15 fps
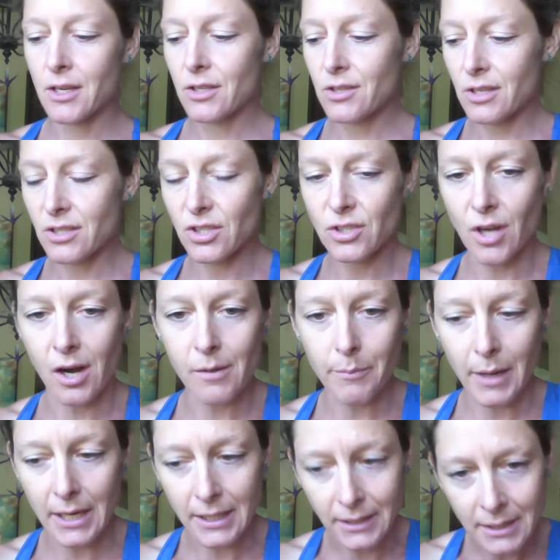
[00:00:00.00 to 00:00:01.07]
Just start
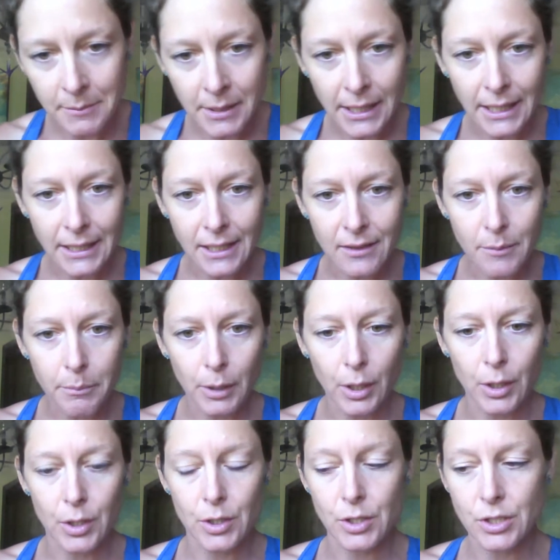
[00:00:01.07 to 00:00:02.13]
by eliminating the
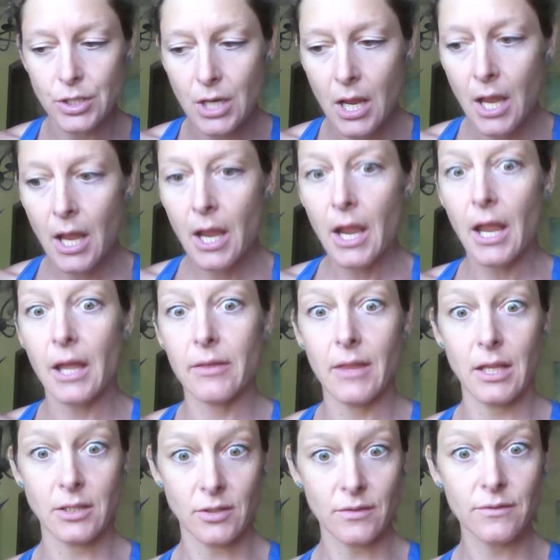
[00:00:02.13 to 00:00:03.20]
purge, and
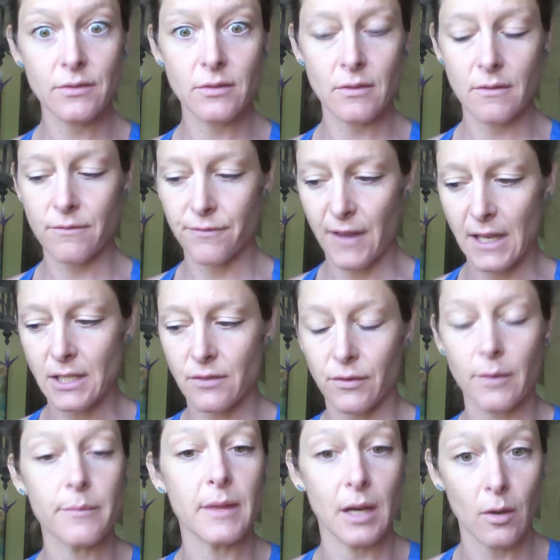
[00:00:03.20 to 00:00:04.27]
let's face
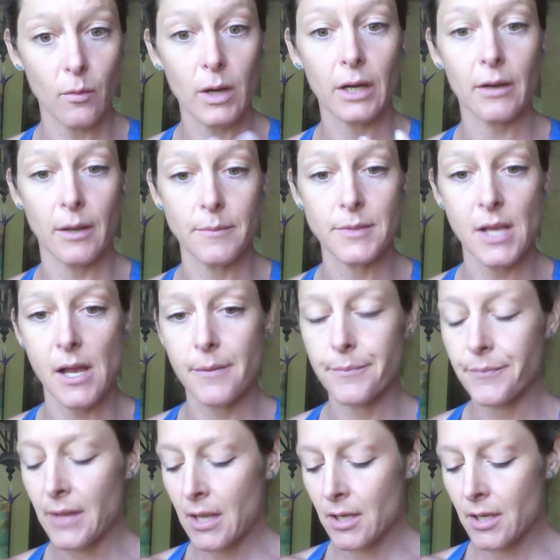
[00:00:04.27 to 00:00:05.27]
from there what comes up.